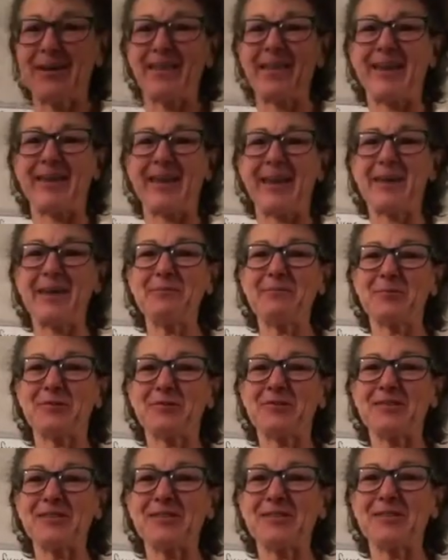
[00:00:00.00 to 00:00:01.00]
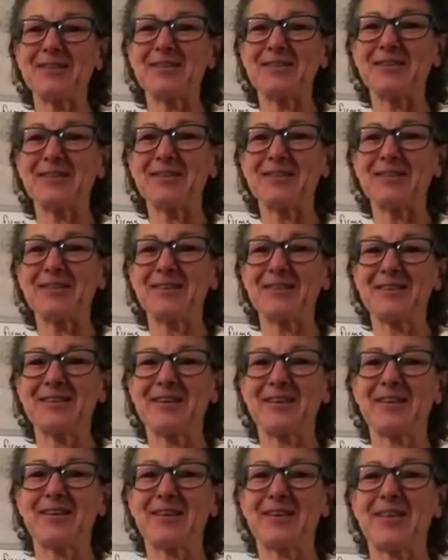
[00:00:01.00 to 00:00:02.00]
the gamers,
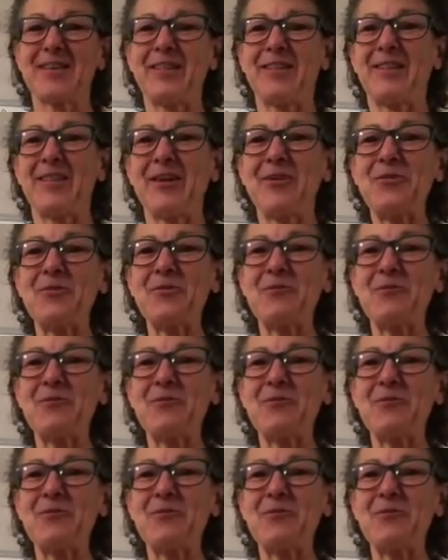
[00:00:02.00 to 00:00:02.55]
they're